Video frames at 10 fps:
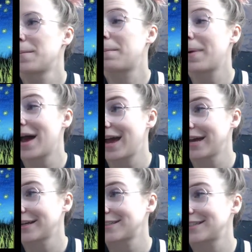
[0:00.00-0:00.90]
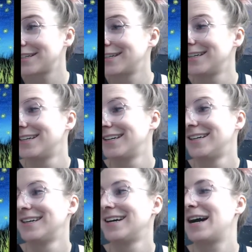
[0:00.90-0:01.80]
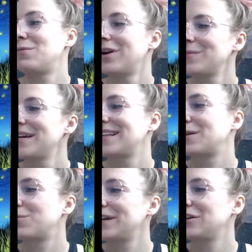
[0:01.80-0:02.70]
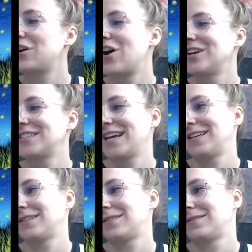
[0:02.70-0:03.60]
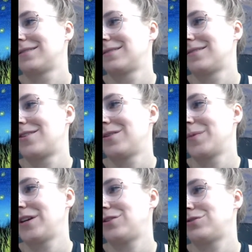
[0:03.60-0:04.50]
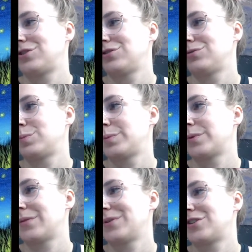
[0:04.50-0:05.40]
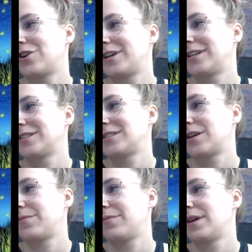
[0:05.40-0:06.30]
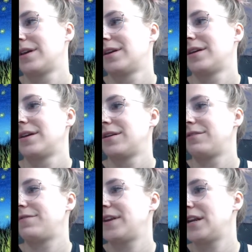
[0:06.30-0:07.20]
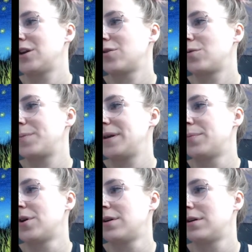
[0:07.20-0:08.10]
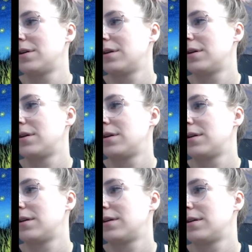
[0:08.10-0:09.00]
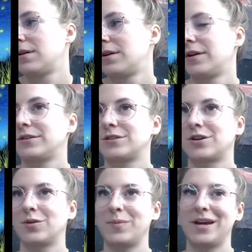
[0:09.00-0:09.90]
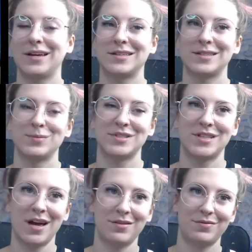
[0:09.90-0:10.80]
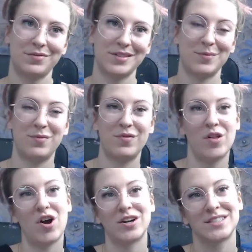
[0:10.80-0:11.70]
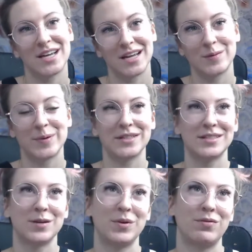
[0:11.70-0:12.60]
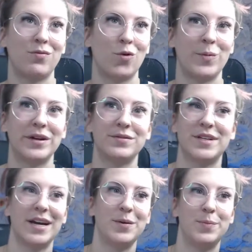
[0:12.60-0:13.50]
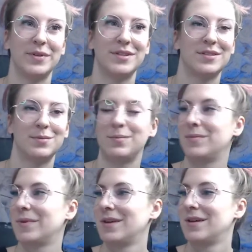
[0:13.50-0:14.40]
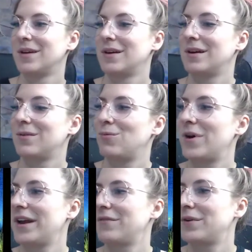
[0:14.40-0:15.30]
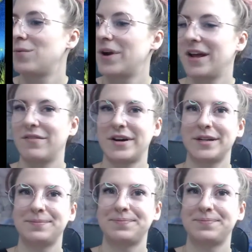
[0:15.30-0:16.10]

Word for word: But I want to make, like, real content on my YouTube. I've been talking to some video people to start making some stuff. Some vlog type and some informative type and some whatever, whatever.